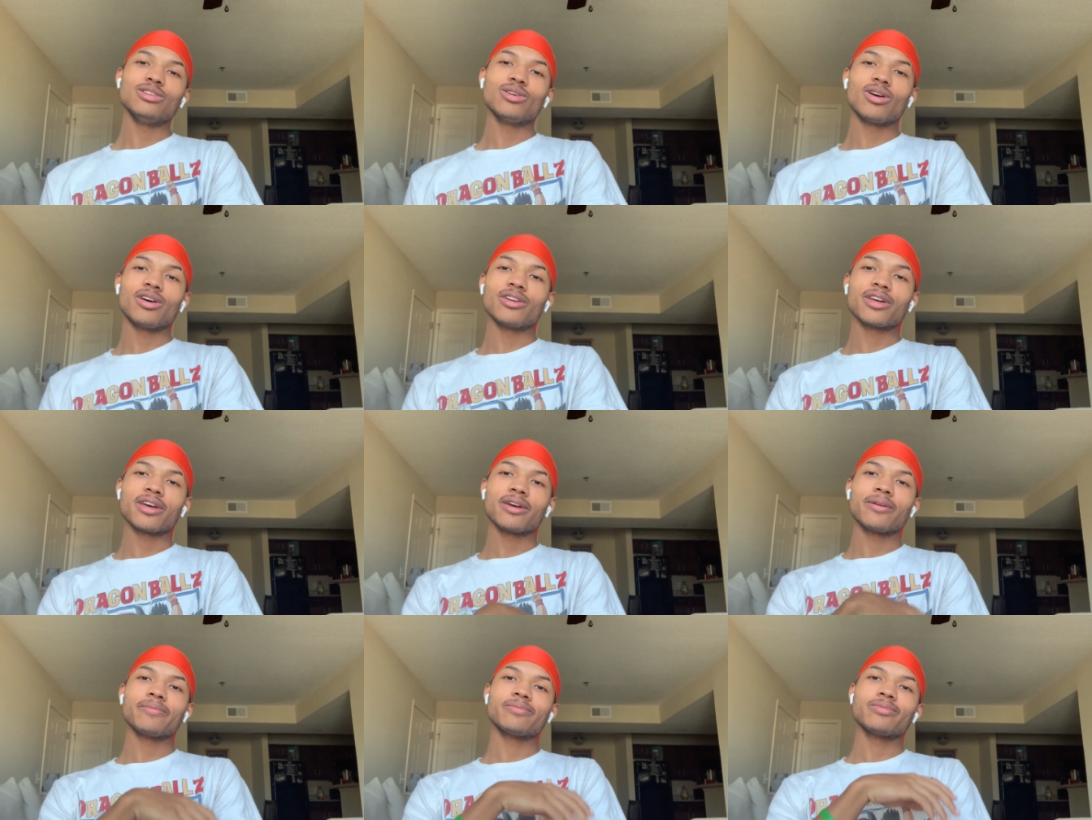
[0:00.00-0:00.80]
do all
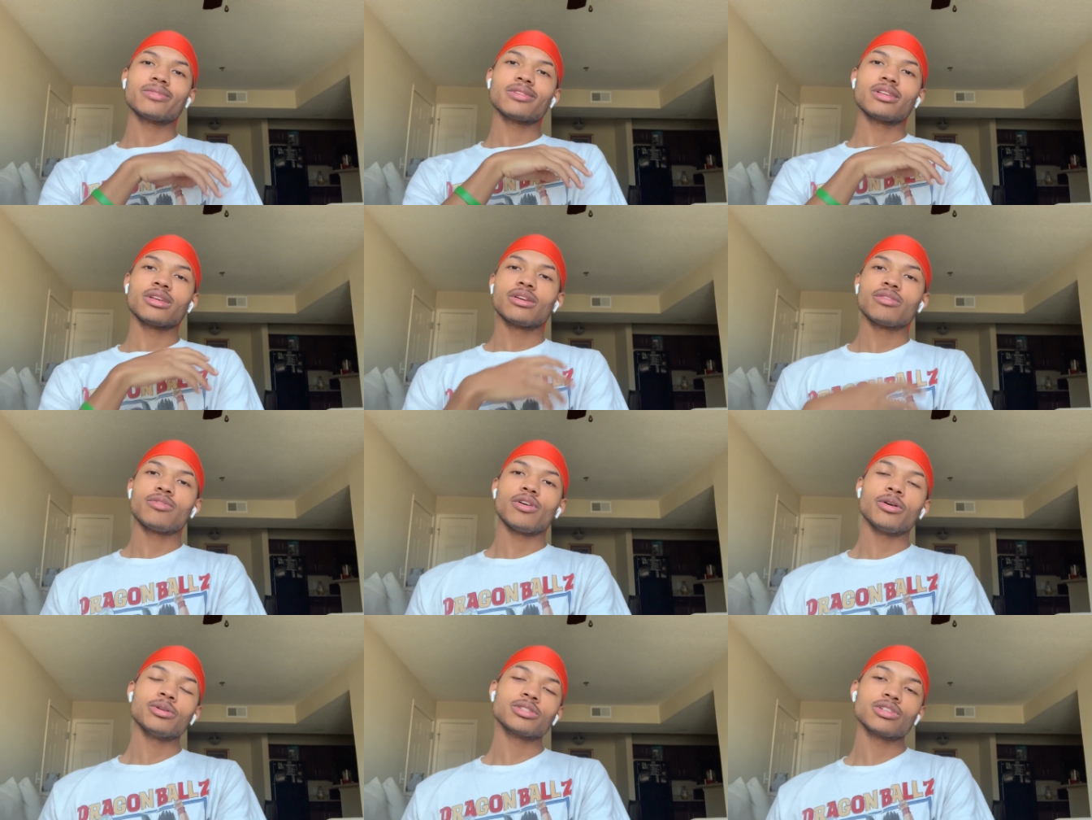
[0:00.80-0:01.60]
that
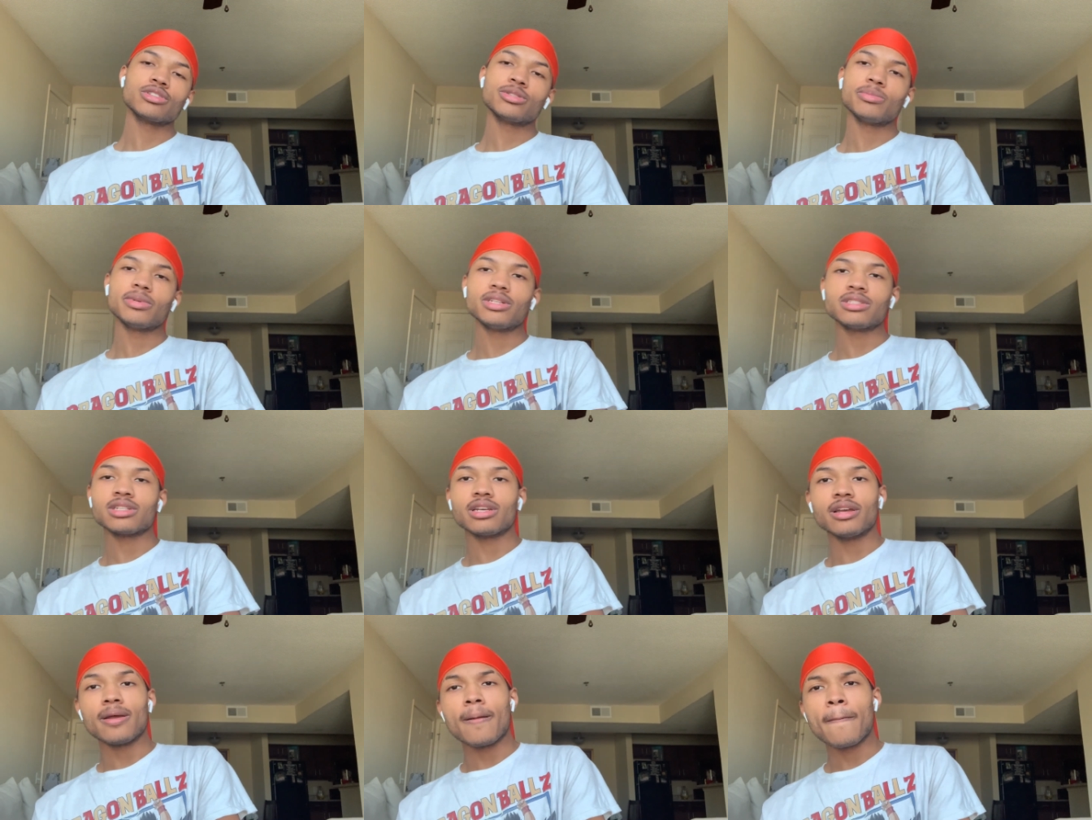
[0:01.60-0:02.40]
follow my social medias
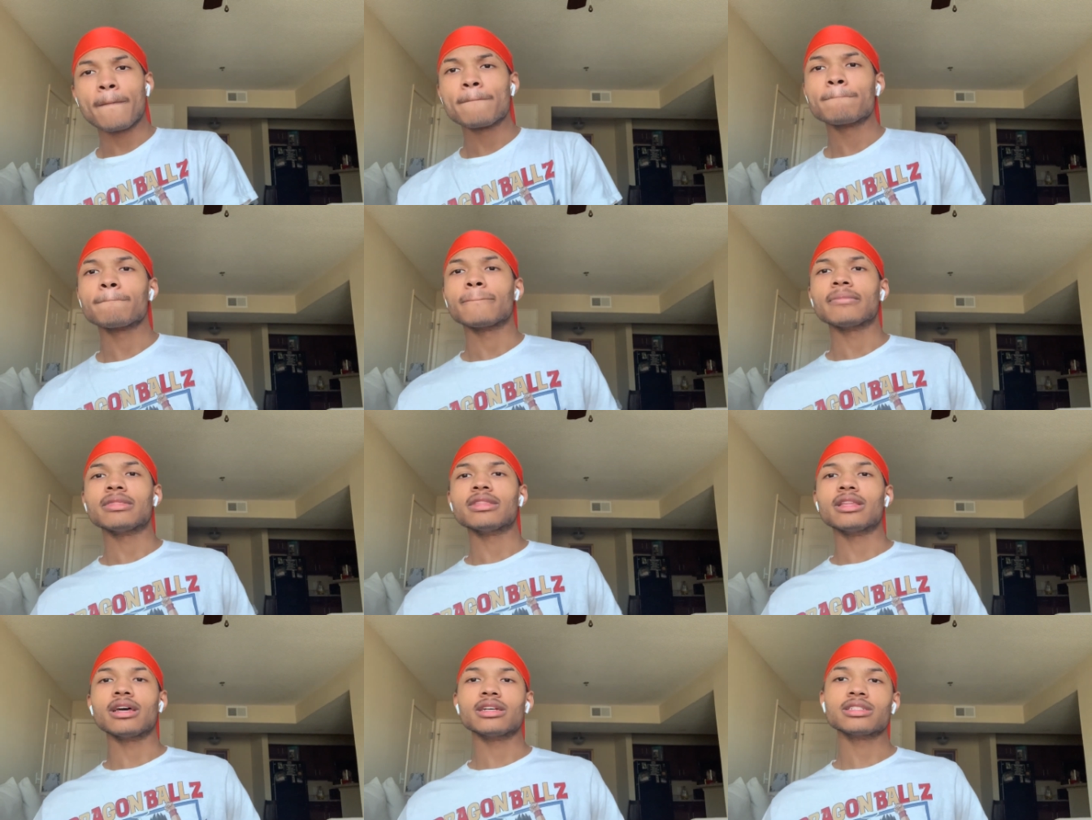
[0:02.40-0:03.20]
and
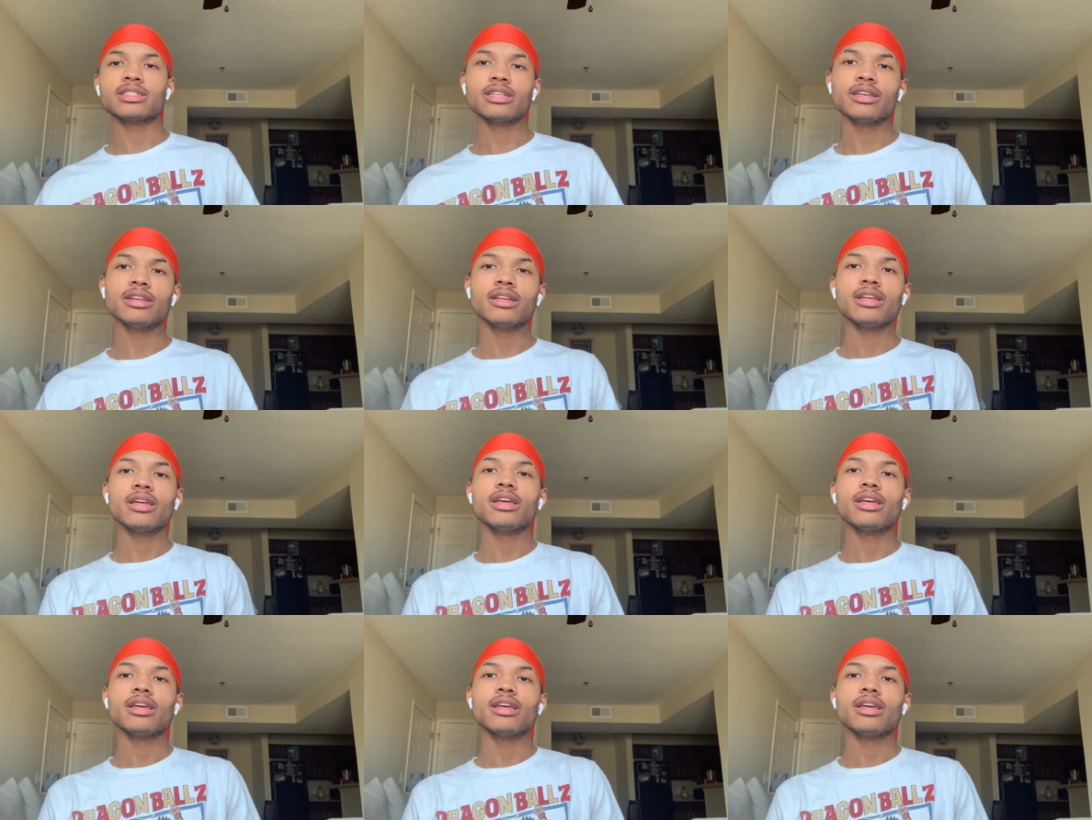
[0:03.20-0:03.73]
that's it